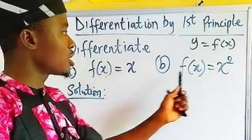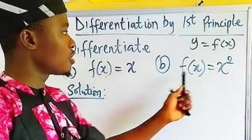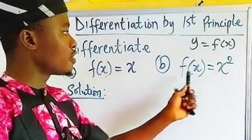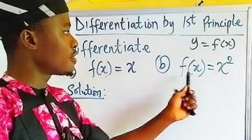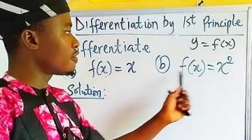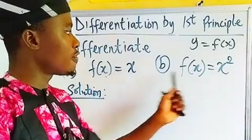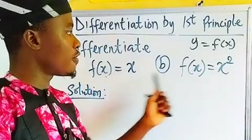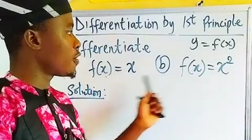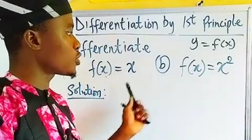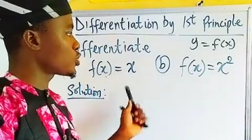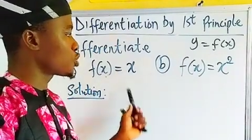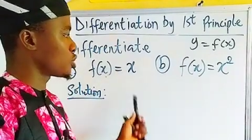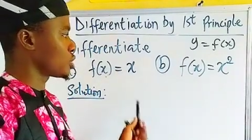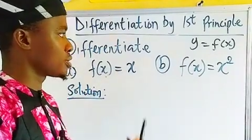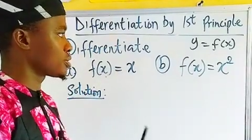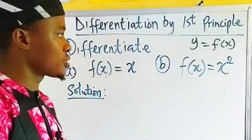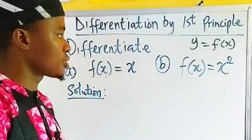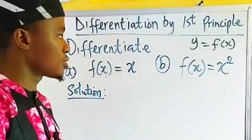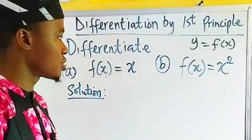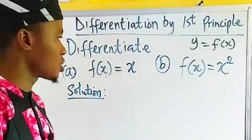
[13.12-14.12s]
given
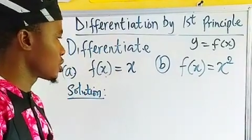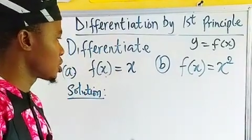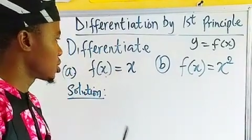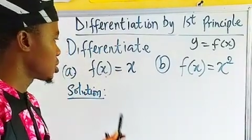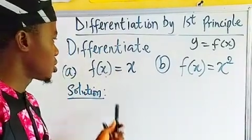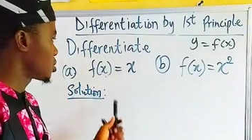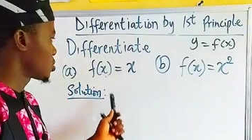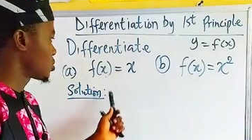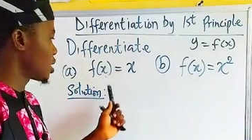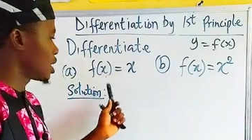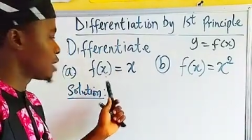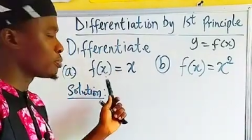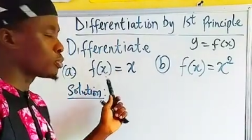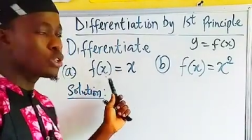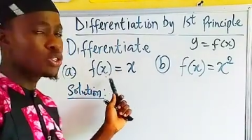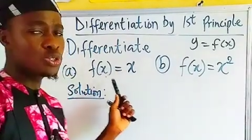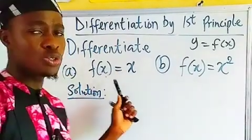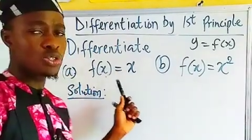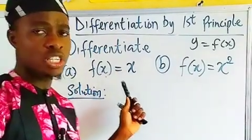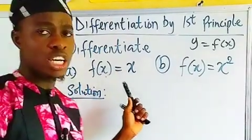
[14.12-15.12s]
functions. So I'm
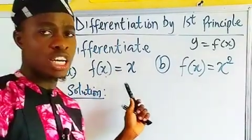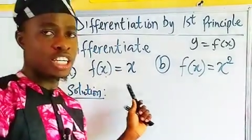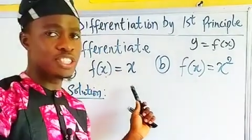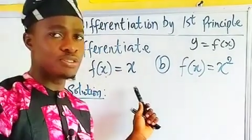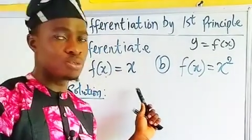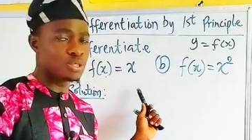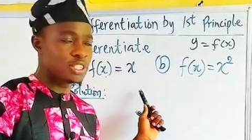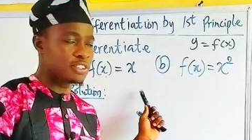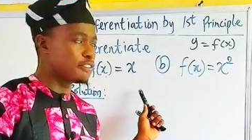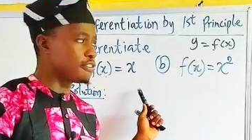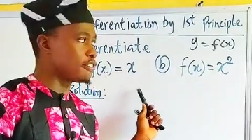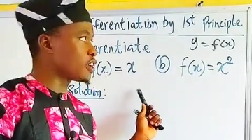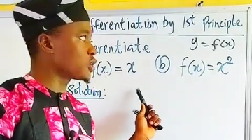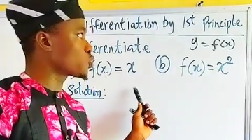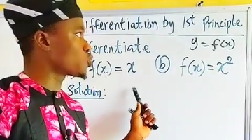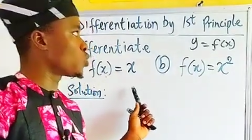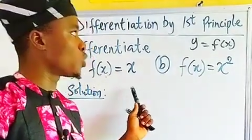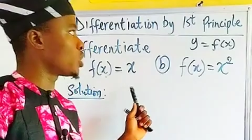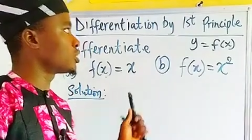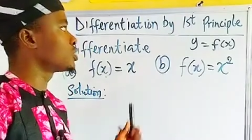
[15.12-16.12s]
going to start with the
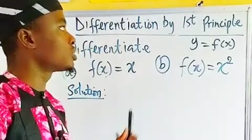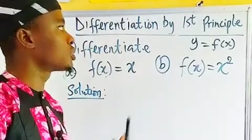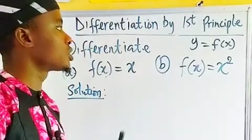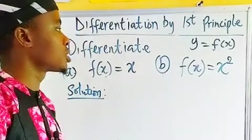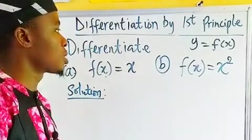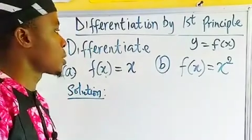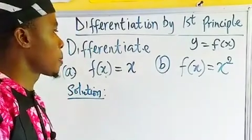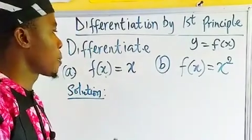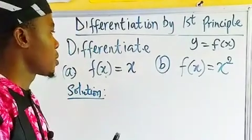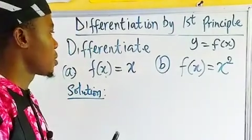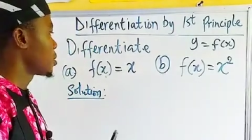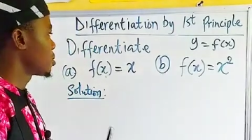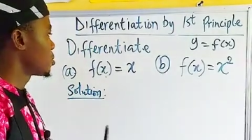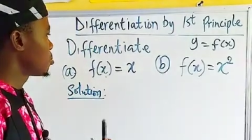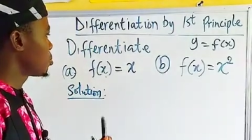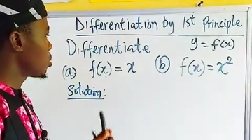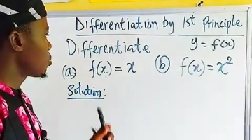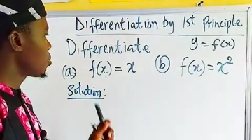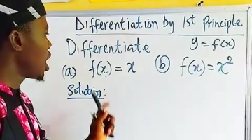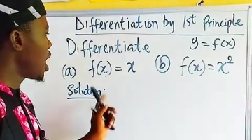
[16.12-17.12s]
first one,
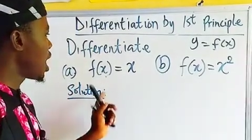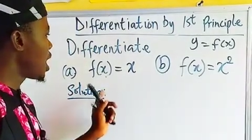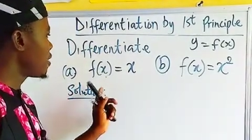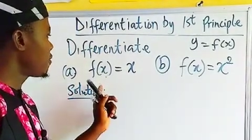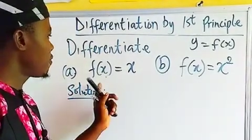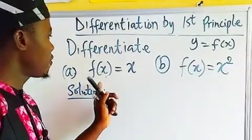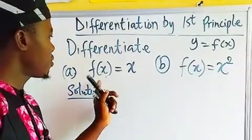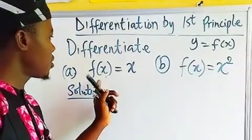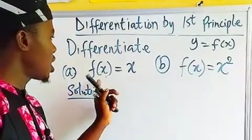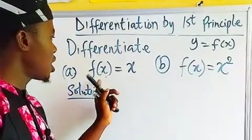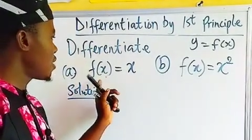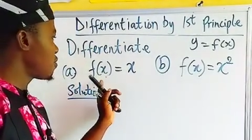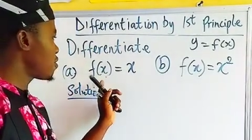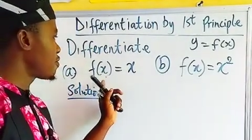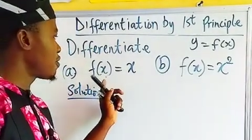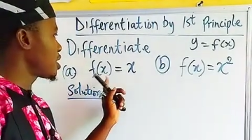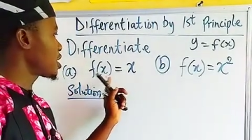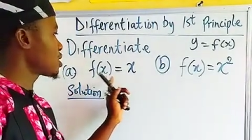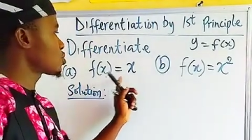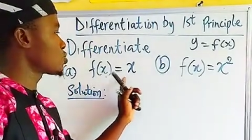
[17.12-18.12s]
but we have f
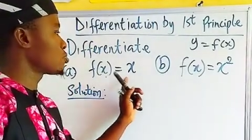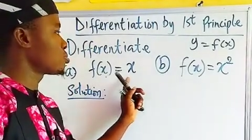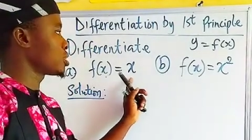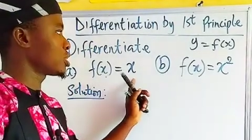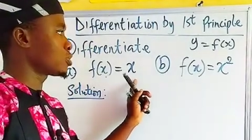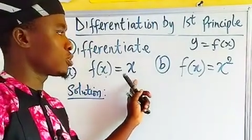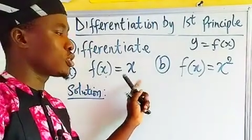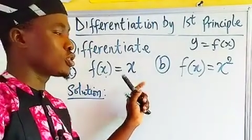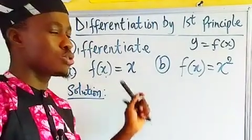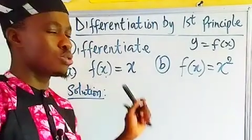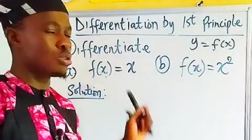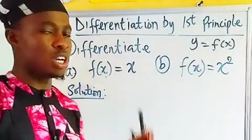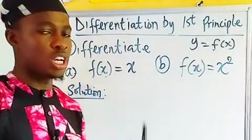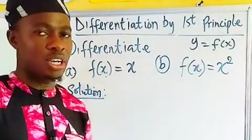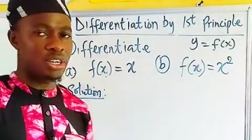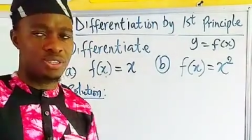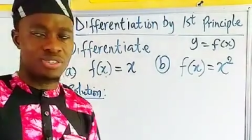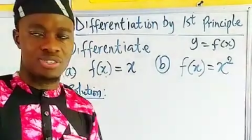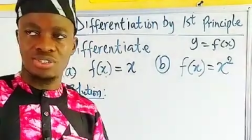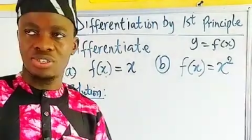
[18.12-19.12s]
of x to be equals to
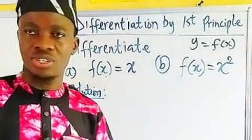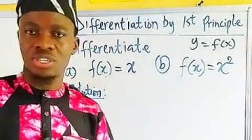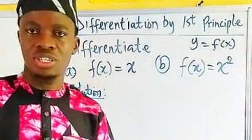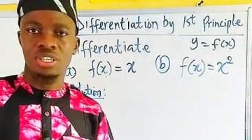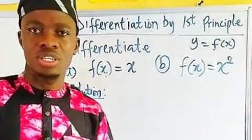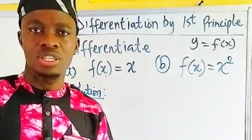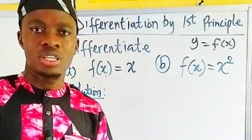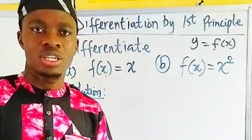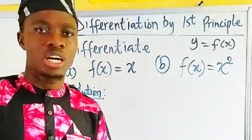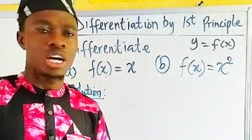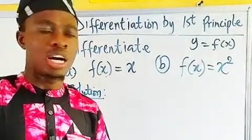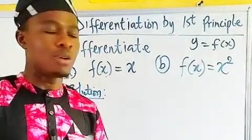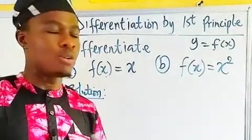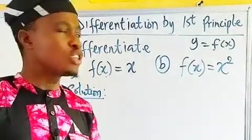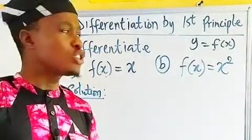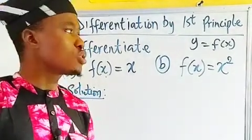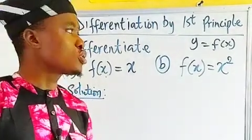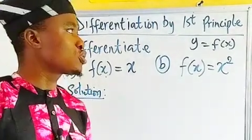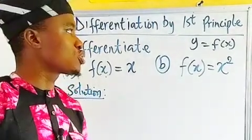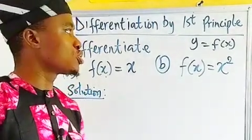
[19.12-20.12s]
x. I
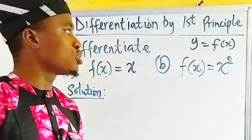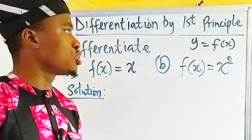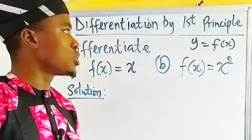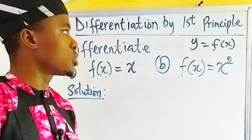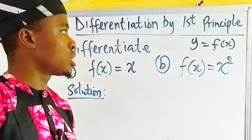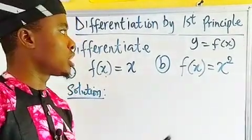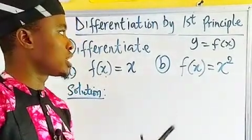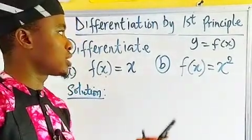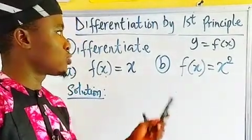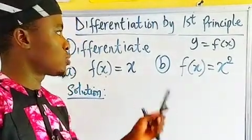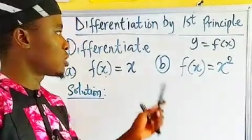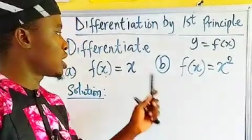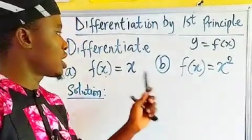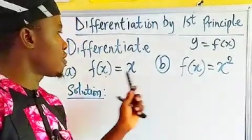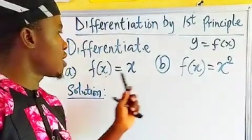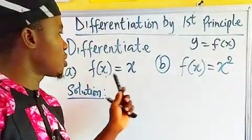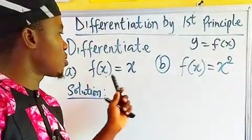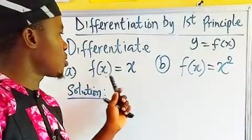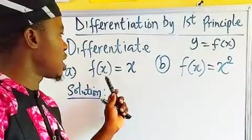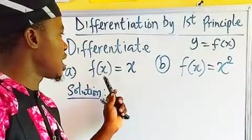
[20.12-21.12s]
want you to know that
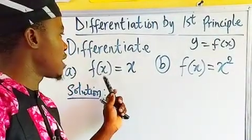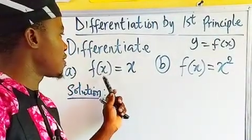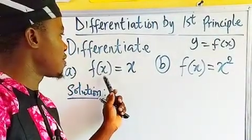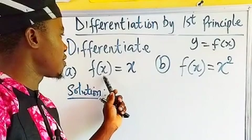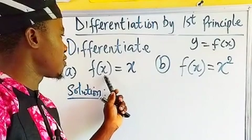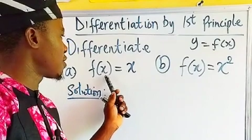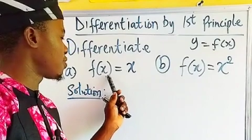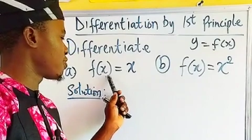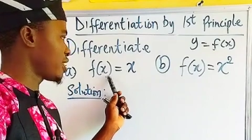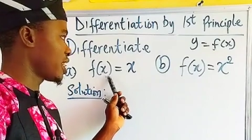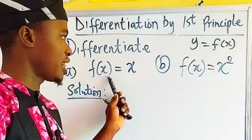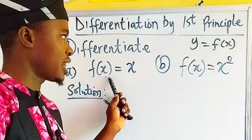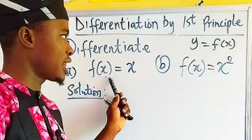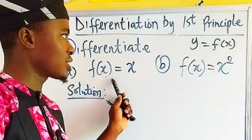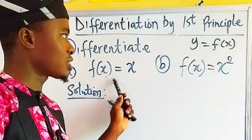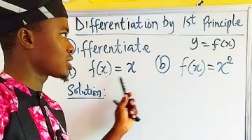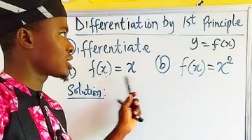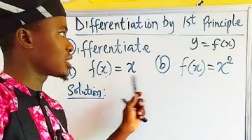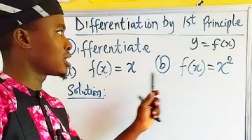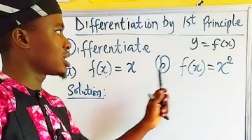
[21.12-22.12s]
whenever you have f of
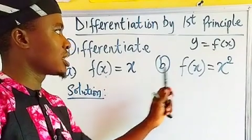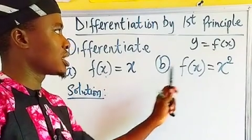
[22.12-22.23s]
x,